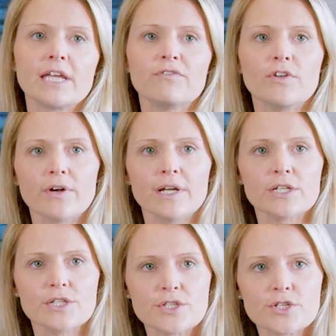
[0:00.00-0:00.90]
if you're in
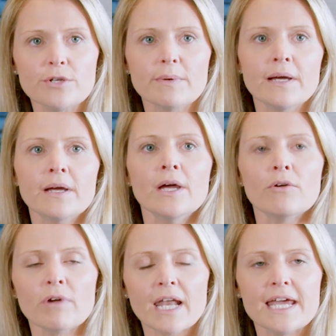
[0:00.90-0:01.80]

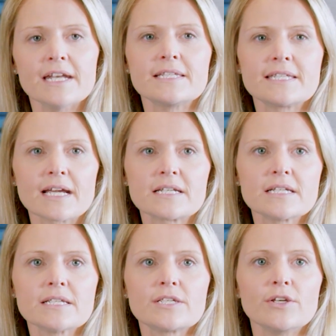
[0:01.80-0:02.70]
consumer-related sectors,